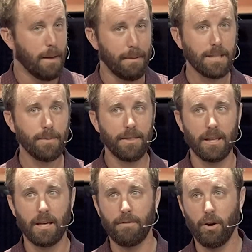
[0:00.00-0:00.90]
It makes me
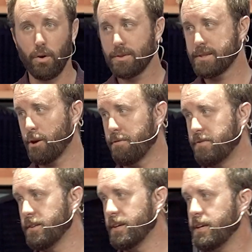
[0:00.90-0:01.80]
think of our oldest daughter,
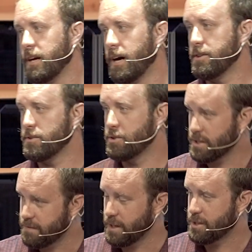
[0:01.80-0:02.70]
Finley, uh,
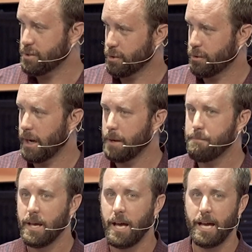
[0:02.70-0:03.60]
just finished third
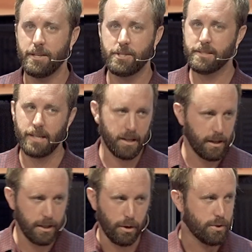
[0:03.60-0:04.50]
grade, and she's like,
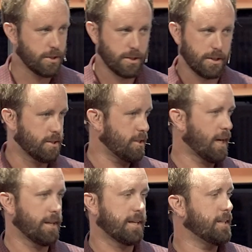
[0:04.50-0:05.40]
you know, she's the
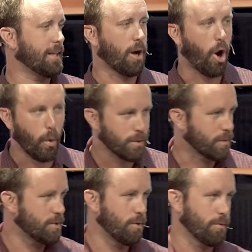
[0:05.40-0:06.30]
kind of kid that, like, always
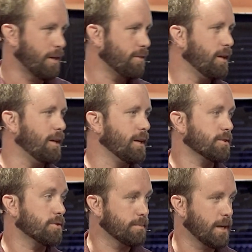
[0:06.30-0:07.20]
wants to do the right thing, and
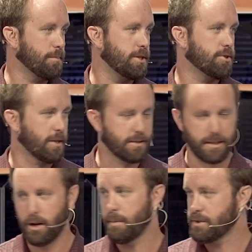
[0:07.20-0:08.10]
so sometimes she stresses
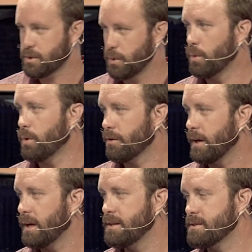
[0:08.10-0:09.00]
out about school and
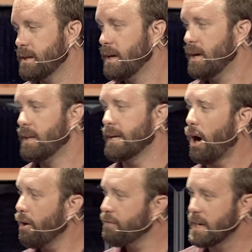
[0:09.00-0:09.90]
grades, and, like,
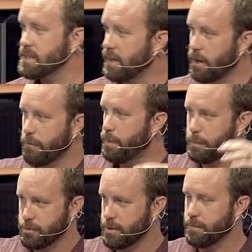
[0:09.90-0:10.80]
our philosophy, and other
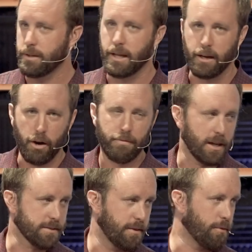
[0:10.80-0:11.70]
people's are different, like, our
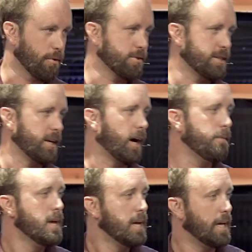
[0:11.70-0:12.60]
philosophy for Christina
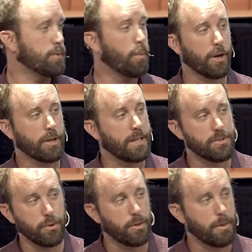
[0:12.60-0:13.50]
and I is we want our kids
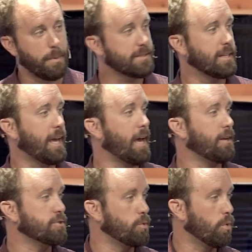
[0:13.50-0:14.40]
to do the best they can
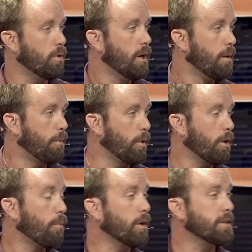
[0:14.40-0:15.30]
in school, but we
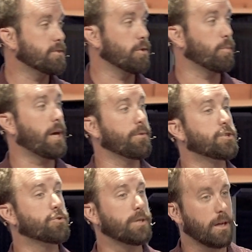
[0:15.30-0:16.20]
are more concerned with how they
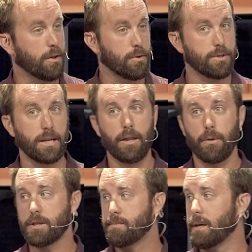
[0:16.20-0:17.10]
treat others and how
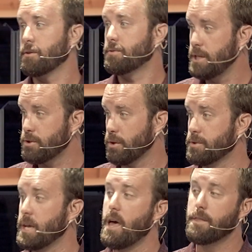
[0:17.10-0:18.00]
they respect their
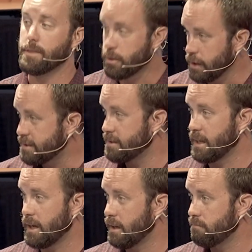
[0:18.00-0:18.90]
teachers than the grades that
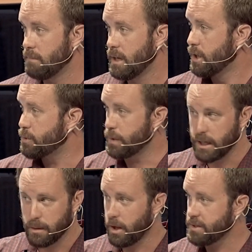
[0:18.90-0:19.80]
they get. So we
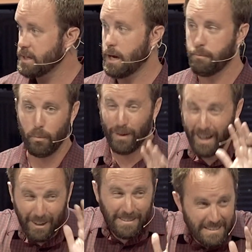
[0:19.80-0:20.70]
tell them all the time, we
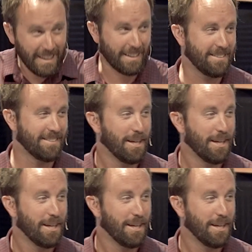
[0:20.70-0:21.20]
honestly, like,